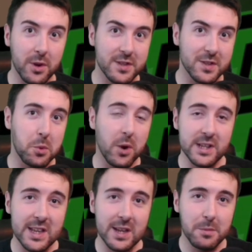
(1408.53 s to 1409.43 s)
if you want to
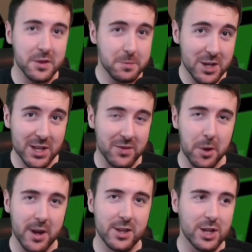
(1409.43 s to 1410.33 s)
support a team,
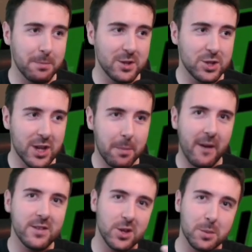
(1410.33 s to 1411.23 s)
especially for the Bonehead
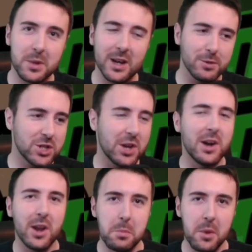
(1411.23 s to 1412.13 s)
Championship, you can pick up a
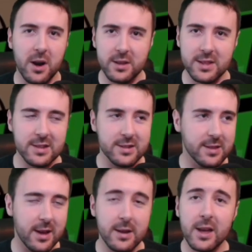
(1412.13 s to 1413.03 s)
shirt, a mug,
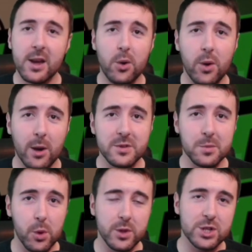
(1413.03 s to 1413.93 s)
things like that. It all
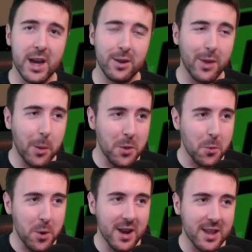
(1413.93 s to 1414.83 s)
helps support the channel
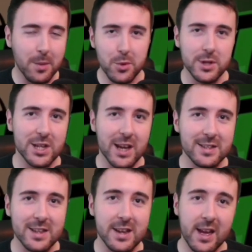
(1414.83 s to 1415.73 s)
and we really
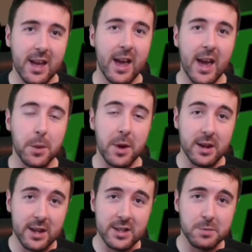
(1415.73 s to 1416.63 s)
appreciate it.
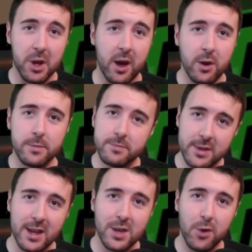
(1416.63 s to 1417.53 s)
Anyway, links
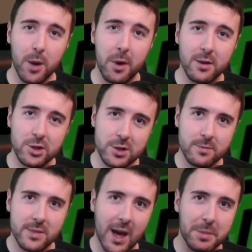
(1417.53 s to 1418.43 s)
below. Thank you very
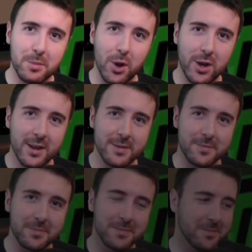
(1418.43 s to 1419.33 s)
much. Happy
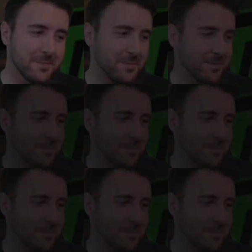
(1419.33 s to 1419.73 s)
blocking.